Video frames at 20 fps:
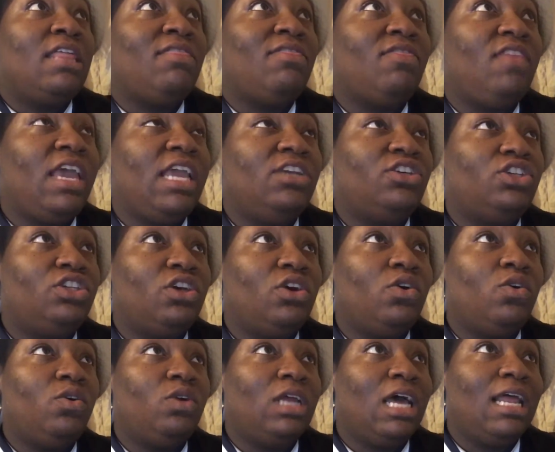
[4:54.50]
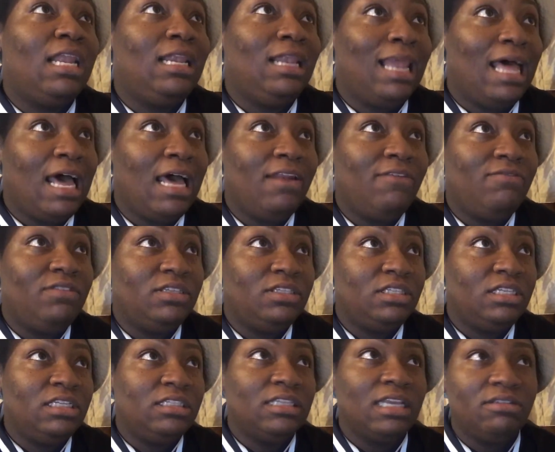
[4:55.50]
they showed a lot of the
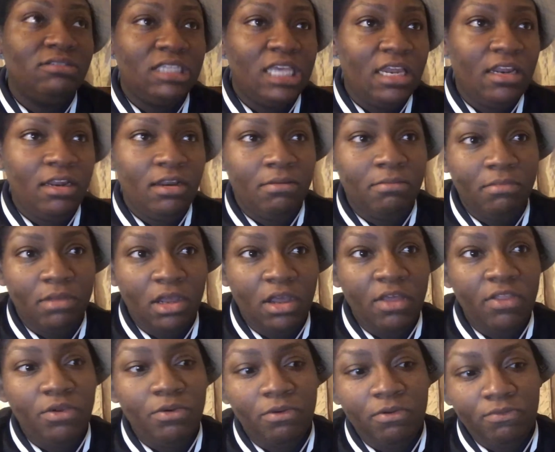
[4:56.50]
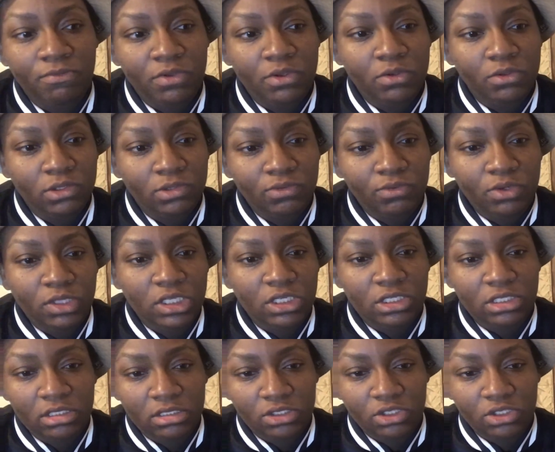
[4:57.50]
scenes. I've said it in other reviews for this